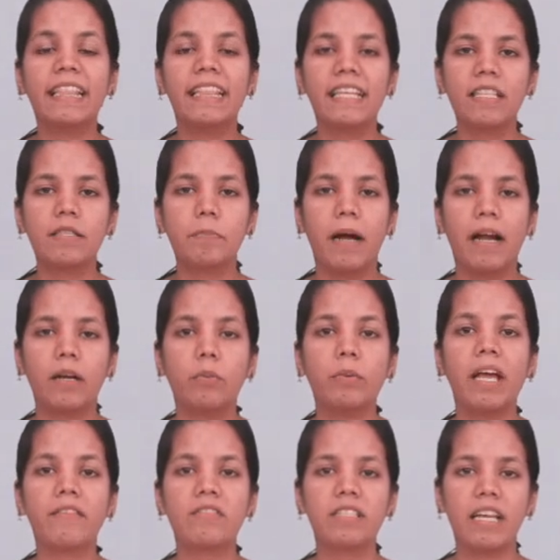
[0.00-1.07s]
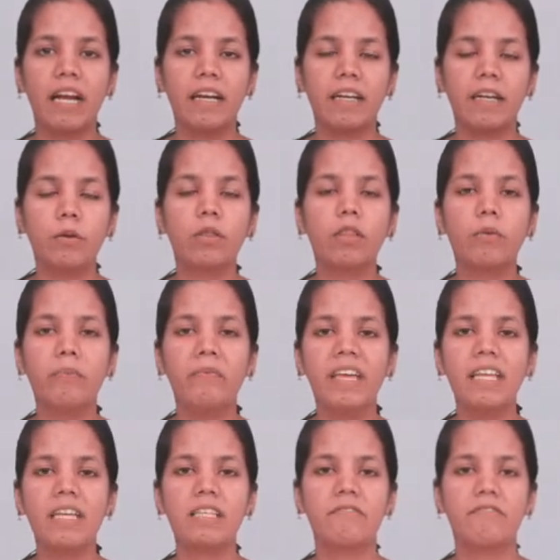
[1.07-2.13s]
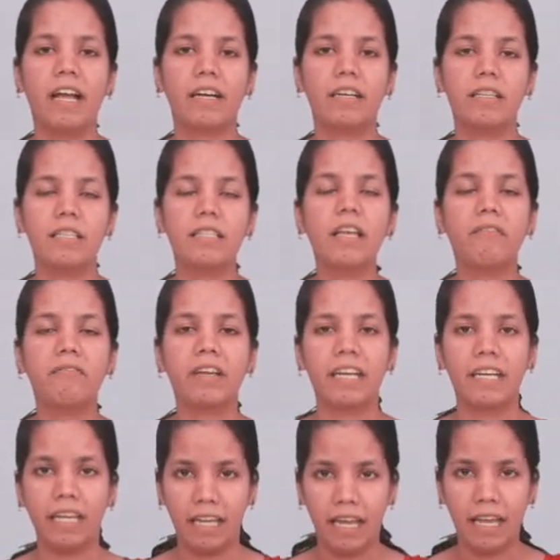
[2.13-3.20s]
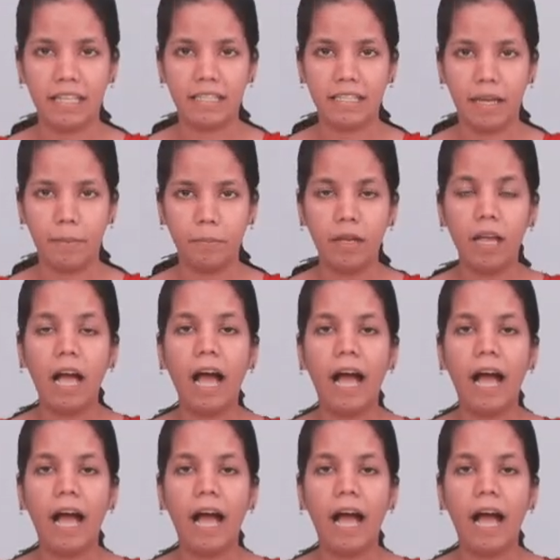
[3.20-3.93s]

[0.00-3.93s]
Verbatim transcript: in this part we have studied the various factors affecting enzyme.